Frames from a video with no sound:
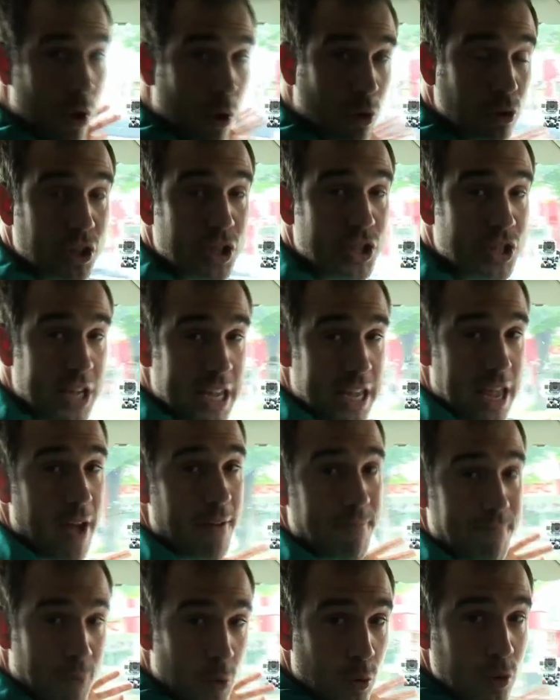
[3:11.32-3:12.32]
called to see a
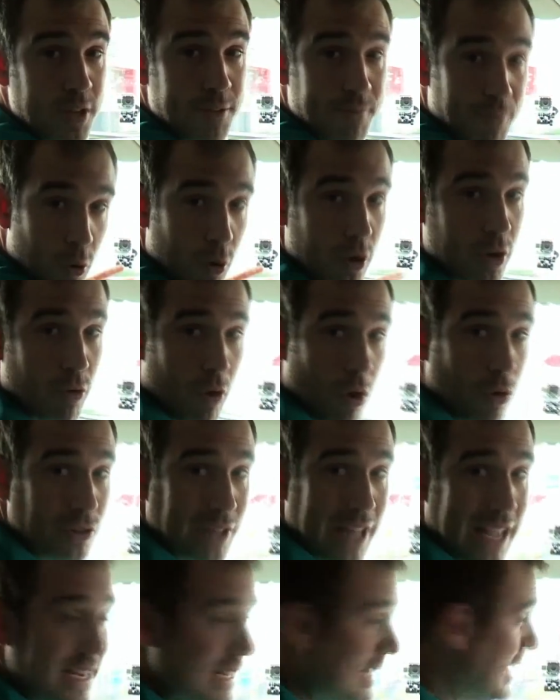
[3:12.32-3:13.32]
forty-four-year-old
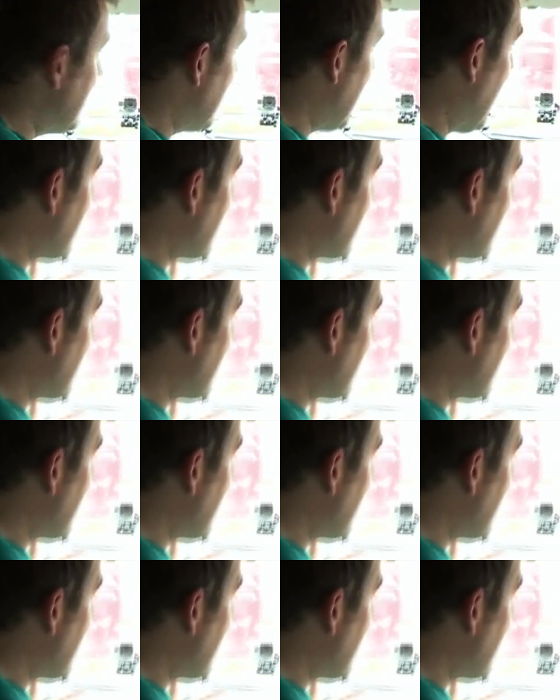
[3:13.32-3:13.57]
lady,